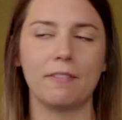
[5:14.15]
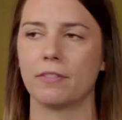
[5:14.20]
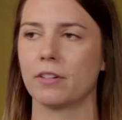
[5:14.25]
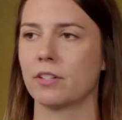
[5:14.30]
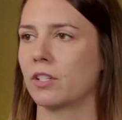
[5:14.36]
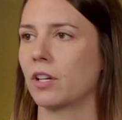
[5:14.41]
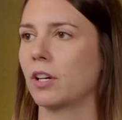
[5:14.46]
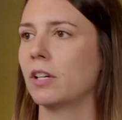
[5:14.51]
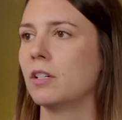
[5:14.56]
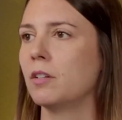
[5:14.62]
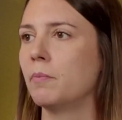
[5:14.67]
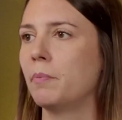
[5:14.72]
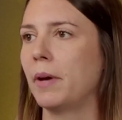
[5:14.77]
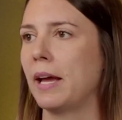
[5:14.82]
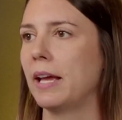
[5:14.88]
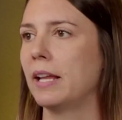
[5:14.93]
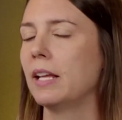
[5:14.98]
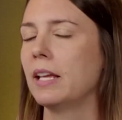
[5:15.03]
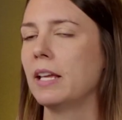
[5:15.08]
certain,
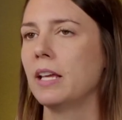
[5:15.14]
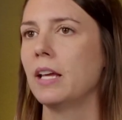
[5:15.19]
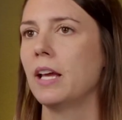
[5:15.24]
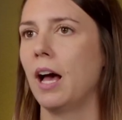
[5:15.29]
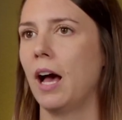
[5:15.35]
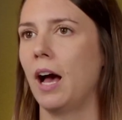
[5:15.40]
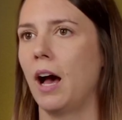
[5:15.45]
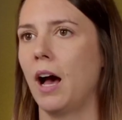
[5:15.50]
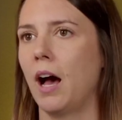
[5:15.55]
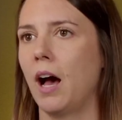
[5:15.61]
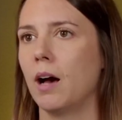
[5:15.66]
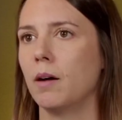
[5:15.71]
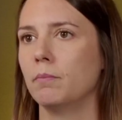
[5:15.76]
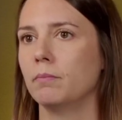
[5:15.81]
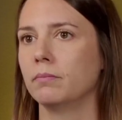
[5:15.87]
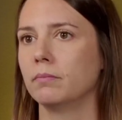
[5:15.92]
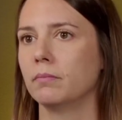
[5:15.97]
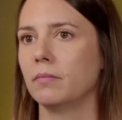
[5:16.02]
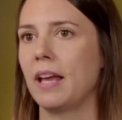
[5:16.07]
but
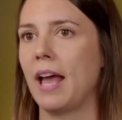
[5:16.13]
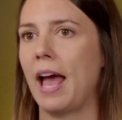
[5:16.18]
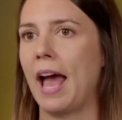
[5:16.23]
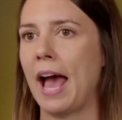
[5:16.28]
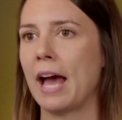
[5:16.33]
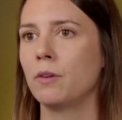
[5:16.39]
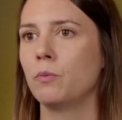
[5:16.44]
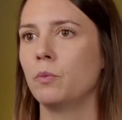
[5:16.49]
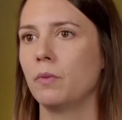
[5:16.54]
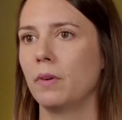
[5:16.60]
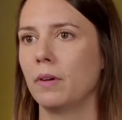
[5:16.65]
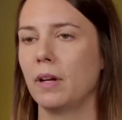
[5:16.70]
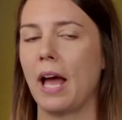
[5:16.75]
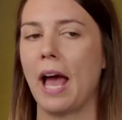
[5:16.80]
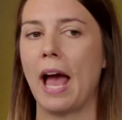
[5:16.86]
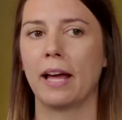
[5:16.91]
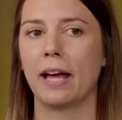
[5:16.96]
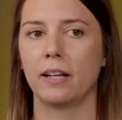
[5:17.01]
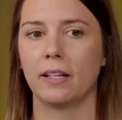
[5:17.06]
um, had we bought had, that house
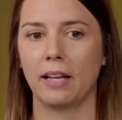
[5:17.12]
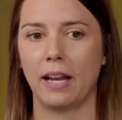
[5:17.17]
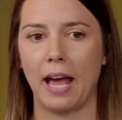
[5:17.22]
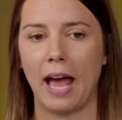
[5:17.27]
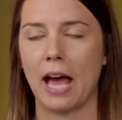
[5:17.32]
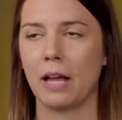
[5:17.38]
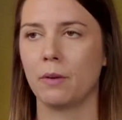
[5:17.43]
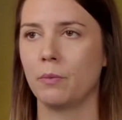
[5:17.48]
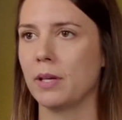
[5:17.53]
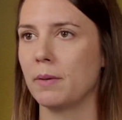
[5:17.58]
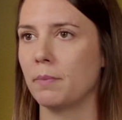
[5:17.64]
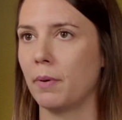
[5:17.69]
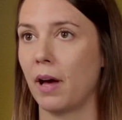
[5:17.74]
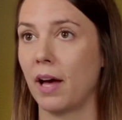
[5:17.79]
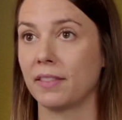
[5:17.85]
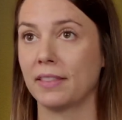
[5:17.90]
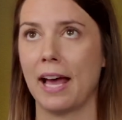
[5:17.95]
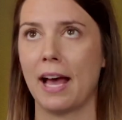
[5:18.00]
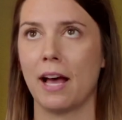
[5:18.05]
in had, Sunrise, had we, we bought the there.